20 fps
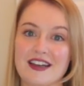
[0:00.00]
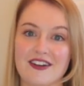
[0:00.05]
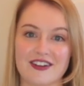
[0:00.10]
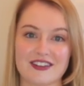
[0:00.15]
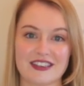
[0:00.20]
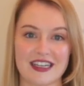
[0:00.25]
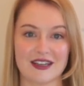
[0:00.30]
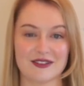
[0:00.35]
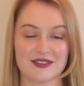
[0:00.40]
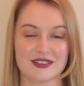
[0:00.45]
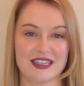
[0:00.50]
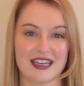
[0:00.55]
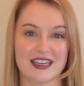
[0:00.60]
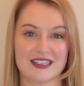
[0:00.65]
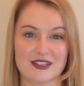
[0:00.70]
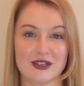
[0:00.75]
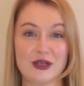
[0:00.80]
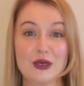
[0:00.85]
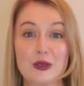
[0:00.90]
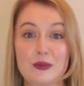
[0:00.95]
in our
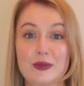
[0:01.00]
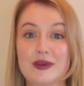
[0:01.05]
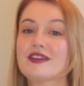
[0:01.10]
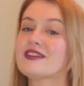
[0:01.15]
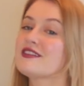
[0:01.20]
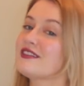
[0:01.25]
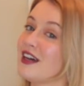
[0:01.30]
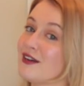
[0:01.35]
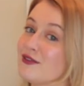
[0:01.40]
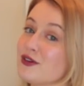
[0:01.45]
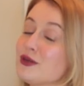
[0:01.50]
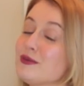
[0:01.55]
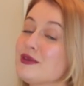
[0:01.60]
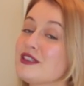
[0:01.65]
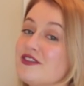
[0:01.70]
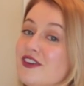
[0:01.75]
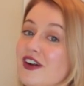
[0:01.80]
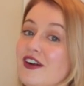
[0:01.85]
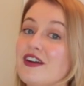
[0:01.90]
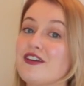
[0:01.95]
downstairs loo because that room
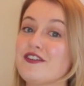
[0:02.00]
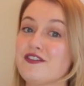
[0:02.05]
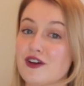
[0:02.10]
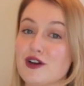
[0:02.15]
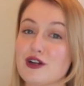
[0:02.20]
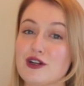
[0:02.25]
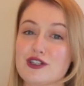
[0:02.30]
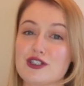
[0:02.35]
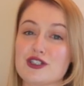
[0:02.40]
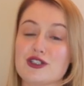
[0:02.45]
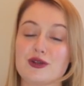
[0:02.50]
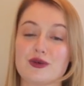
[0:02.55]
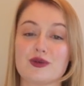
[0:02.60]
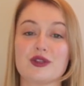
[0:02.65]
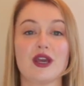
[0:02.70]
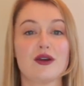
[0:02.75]
is very functional.